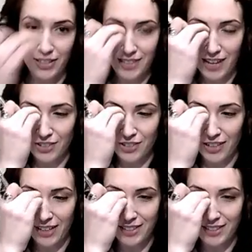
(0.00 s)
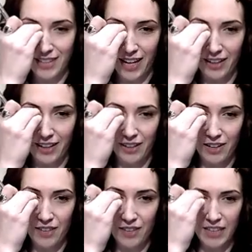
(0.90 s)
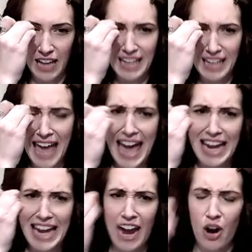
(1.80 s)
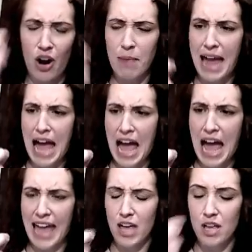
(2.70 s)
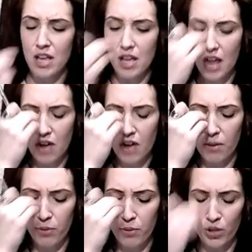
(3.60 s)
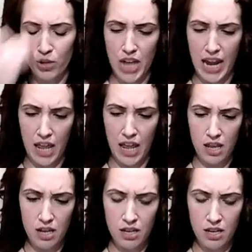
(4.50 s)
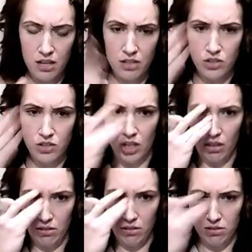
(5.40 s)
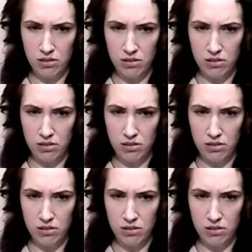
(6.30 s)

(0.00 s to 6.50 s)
It's actually kind of stained. I have like a cat hair on my eye. I don't appreciate it. Jingles.